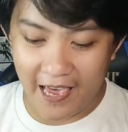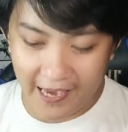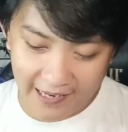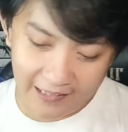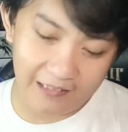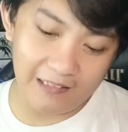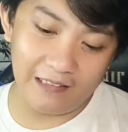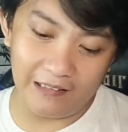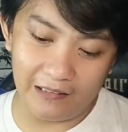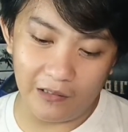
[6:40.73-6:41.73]

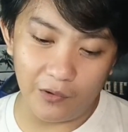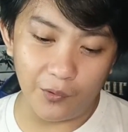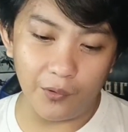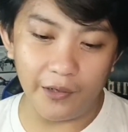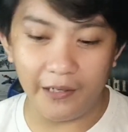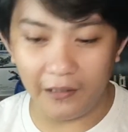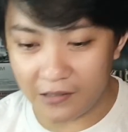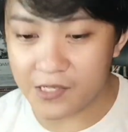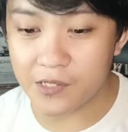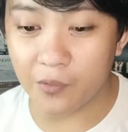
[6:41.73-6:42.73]

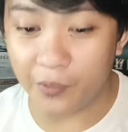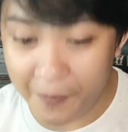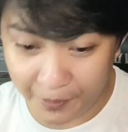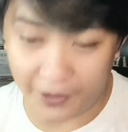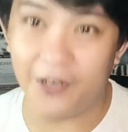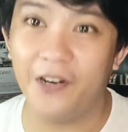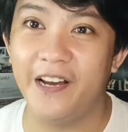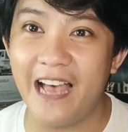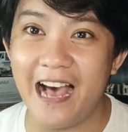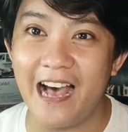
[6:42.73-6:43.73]
Hell's Reaper.
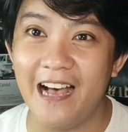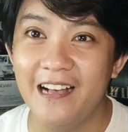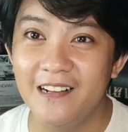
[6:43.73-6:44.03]
Yeah.